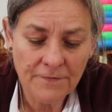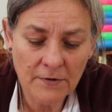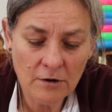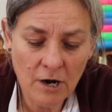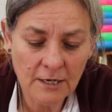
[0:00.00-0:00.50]

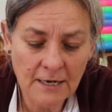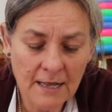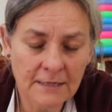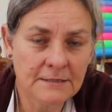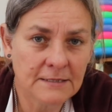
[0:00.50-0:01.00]
The
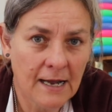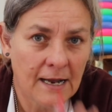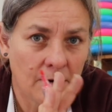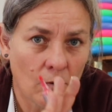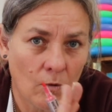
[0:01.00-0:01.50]
crocodile
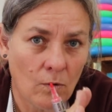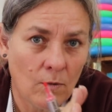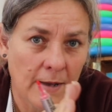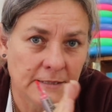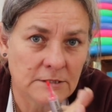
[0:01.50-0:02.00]
sign
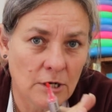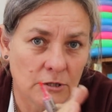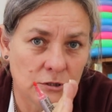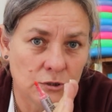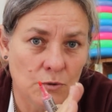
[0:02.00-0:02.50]
always
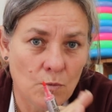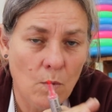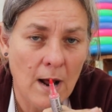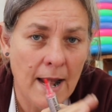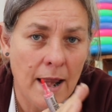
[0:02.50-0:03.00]
goes to
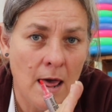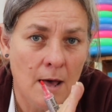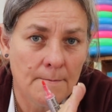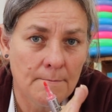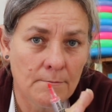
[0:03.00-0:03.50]

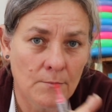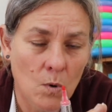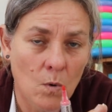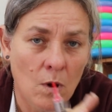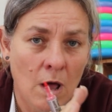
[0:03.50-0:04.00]
one
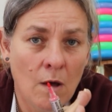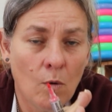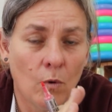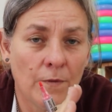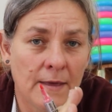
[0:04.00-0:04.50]
more
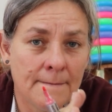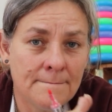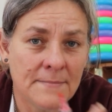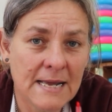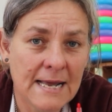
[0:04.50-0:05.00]
or the
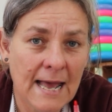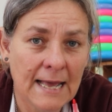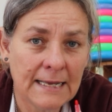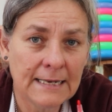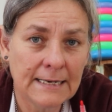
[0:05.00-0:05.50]

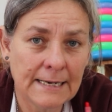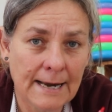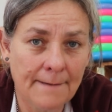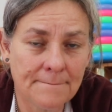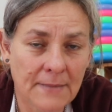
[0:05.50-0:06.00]
bigger
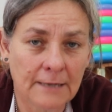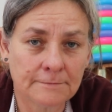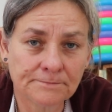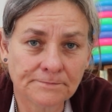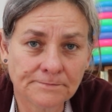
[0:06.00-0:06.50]
number.
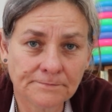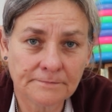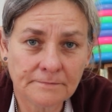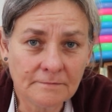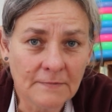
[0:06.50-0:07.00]

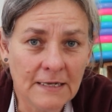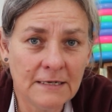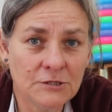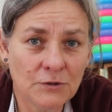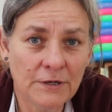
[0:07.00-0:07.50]

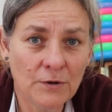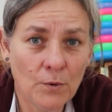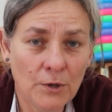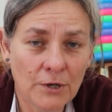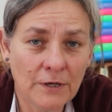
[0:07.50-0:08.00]
Enjoy your
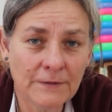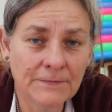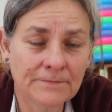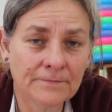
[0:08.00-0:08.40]
work.